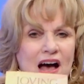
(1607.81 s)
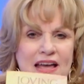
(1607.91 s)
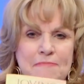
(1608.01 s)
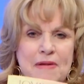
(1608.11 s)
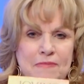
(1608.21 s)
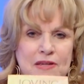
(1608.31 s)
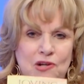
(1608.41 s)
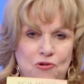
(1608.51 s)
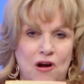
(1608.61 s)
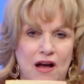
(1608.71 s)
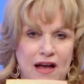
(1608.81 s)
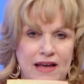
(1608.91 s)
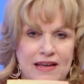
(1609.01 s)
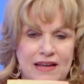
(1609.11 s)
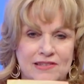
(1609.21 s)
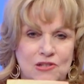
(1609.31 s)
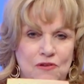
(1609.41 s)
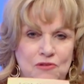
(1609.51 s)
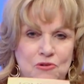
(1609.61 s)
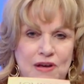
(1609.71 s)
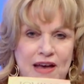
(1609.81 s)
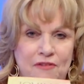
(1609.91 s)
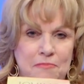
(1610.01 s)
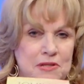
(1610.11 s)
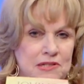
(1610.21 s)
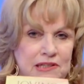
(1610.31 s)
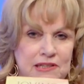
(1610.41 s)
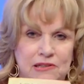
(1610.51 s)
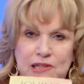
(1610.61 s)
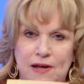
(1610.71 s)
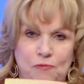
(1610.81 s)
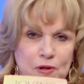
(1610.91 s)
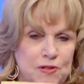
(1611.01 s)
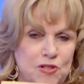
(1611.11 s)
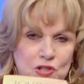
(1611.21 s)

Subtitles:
It made me cry, and so if you have a mentally ill loved one,